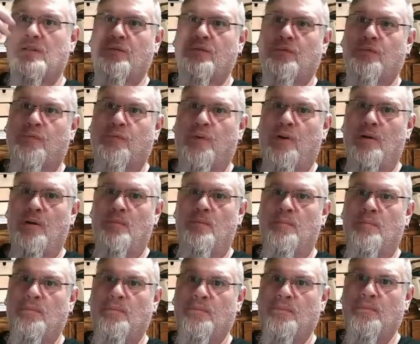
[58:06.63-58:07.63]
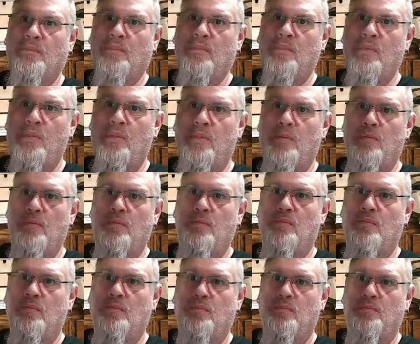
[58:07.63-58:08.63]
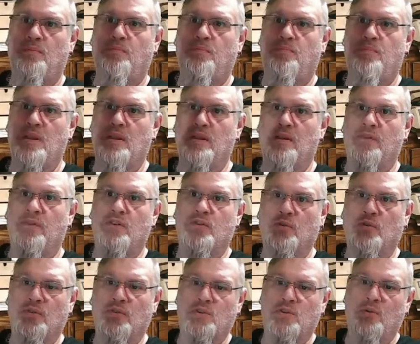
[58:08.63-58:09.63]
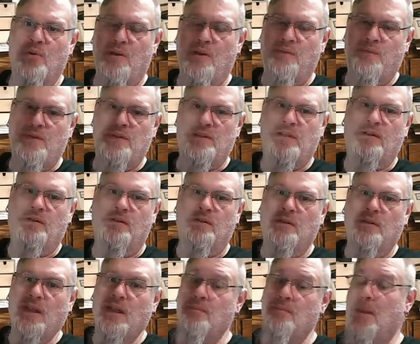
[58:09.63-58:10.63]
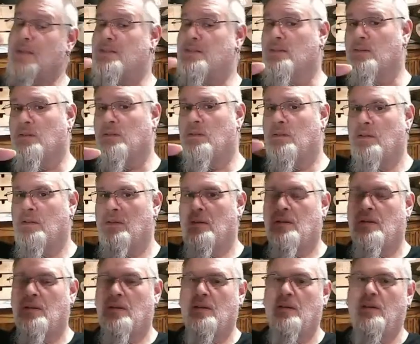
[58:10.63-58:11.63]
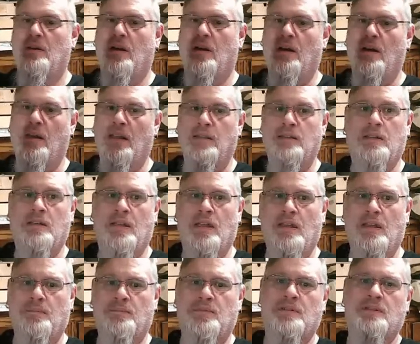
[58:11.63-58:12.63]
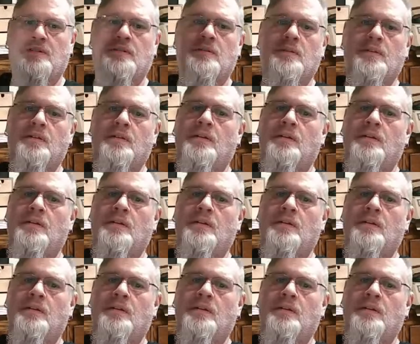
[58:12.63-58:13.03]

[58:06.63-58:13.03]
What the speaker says: from individuals who had physical and mental handicaps,